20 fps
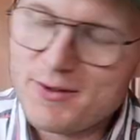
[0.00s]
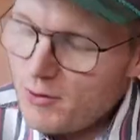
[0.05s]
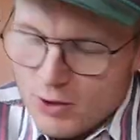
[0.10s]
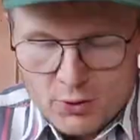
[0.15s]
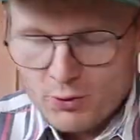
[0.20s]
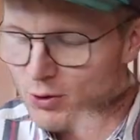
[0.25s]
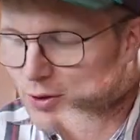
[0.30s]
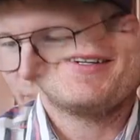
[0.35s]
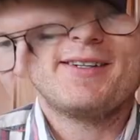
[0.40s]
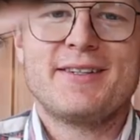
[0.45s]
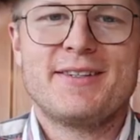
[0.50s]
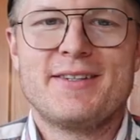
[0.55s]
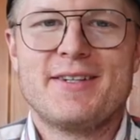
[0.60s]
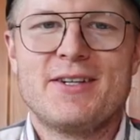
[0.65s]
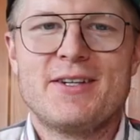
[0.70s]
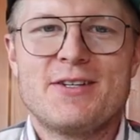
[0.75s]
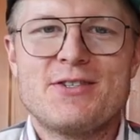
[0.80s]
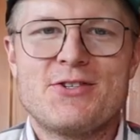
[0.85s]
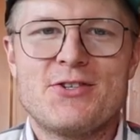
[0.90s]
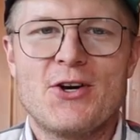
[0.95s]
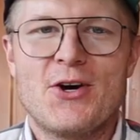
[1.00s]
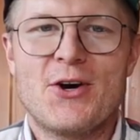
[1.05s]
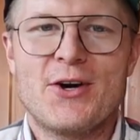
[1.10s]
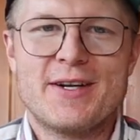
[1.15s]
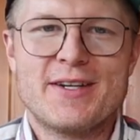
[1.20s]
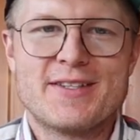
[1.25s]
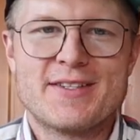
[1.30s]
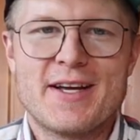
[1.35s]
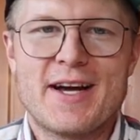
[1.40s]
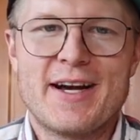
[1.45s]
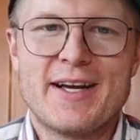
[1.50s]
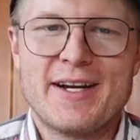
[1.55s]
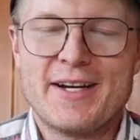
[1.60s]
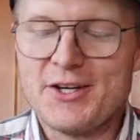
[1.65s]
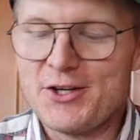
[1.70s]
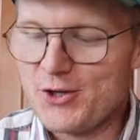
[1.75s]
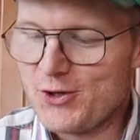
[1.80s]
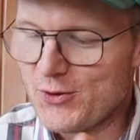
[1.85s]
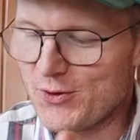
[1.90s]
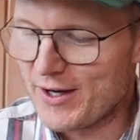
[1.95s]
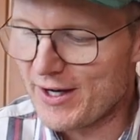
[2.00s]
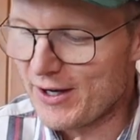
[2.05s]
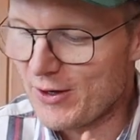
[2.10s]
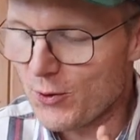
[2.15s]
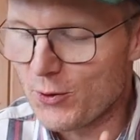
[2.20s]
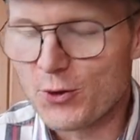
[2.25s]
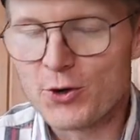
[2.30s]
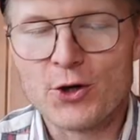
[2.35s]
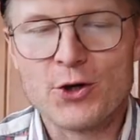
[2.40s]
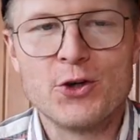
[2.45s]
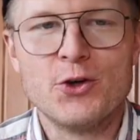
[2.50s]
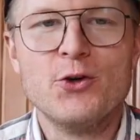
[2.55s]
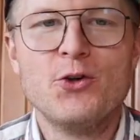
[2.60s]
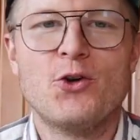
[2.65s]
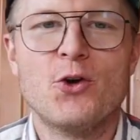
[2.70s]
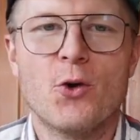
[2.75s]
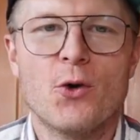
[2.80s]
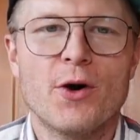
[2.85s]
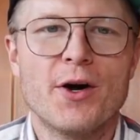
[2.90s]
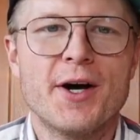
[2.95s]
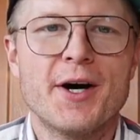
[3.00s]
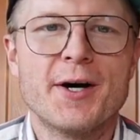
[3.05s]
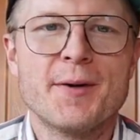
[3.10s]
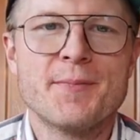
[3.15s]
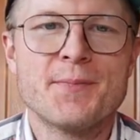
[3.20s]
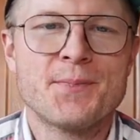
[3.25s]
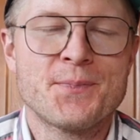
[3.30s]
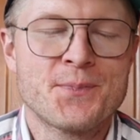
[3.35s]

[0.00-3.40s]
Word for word: Whew. So I decided to uh, order a new toy up.